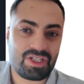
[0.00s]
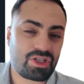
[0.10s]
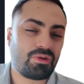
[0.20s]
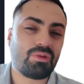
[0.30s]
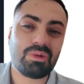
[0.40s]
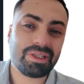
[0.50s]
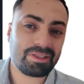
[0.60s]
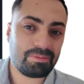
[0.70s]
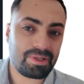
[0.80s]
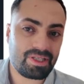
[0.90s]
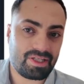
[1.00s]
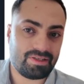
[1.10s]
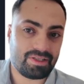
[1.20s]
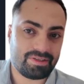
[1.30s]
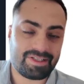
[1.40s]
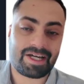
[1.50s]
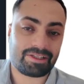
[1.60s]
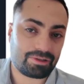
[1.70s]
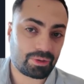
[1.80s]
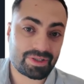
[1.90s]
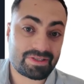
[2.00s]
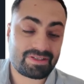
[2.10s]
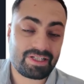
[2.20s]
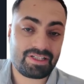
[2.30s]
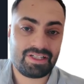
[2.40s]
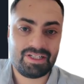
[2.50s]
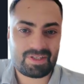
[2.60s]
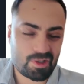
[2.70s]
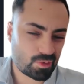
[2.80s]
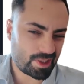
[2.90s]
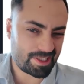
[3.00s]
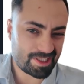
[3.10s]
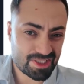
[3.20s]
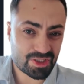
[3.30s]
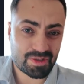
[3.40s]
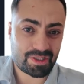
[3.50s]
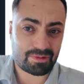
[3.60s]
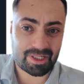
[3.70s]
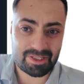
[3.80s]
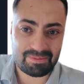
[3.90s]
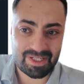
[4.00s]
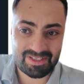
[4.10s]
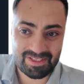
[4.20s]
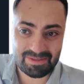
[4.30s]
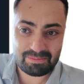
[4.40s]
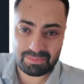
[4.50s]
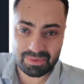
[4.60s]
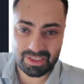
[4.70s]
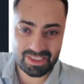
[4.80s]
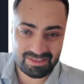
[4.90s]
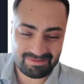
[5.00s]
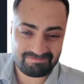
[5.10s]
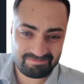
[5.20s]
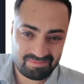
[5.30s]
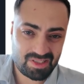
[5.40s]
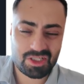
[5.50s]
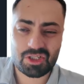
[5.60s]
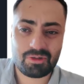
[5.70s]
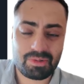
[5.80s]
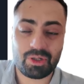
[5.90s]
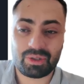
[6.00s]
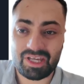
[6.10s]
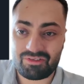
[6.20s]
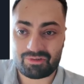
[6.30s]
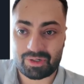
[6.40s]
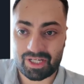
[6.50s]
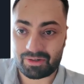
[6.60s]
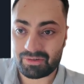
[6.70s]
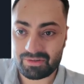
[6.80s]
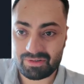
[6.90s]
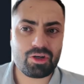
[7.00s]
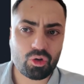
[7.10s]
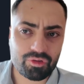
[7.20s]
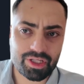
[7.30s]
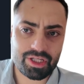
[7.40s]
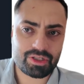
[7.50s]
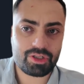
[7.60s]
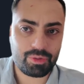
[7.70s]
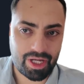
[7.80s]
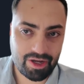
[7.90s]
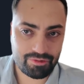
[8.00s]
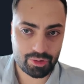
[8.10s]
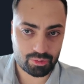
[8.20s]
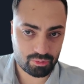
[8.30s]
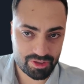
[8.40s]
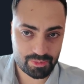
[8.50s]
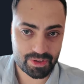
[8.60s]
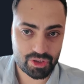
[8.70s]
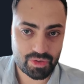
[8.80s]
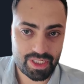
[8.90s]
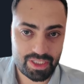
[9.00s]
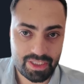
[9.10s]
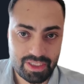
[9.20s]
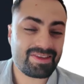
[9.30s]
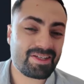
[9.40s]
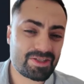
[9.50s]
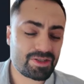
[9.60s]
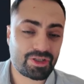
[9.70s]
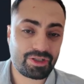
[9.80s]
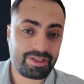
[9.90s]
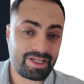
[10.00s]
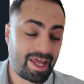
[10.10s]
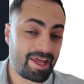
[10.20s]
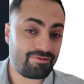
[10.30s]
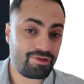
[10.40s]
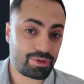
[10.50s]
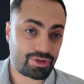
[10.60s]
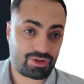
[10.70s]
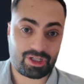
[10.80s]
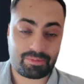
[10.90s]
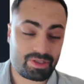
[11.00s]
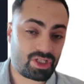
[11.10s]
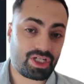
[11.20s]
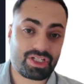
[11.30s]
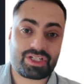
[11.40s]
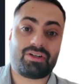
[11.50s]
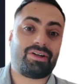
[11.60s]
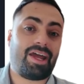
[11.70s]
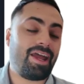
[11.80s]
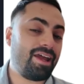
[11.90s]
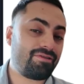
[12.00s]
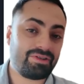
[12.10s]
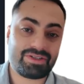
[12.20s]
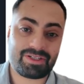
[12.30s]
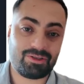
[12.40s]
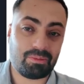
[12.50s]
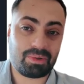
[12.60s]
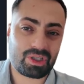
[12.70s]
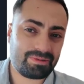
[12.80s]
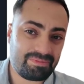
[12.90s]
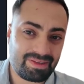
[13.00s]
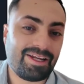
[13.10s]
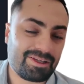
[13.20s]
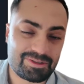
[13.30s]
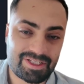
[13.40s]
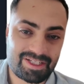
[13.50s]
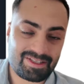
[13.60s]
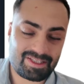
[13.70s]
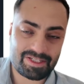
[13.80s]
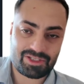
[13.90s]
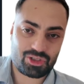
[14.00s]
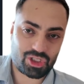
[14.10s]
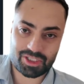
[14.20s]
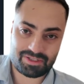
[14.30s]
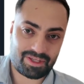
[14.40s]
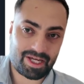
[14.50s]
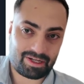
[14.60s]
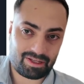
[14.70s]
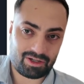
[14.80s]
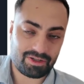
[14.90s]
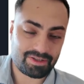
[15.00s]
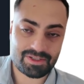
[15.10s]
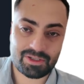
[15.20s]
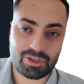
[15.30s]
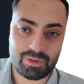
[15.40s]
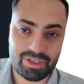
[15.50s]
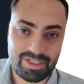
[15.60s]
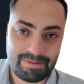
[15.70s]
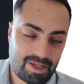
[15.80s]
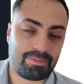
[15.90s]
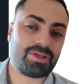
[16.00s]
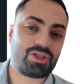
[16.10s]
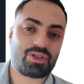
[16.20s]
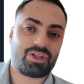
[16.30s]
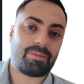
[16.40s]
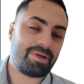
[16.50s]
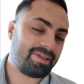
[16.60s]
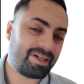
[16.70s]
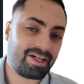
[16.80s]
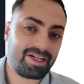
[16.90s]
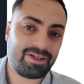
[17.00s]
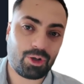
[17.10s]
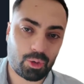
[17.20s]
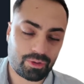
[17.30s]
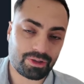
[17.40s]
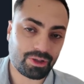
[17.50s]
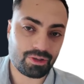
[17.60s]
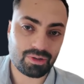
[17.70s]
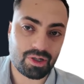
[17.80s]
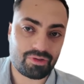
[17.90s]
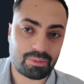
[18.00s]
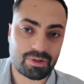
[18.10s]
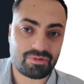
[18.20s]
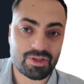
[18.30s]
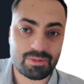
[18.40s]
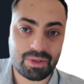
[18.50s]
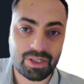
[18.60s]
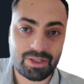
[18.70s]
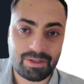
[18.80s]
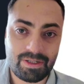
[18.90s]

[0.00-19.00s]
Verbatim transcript: This should really be in the data loaded state. That is what NinjaTrader recommends, but it should be okay for now. And over here, you have your risk per trade. And this is good if your stop is changing on every single bar. And it looks like it does just that on this code. It puts your stop at the high or the low of the previous bar.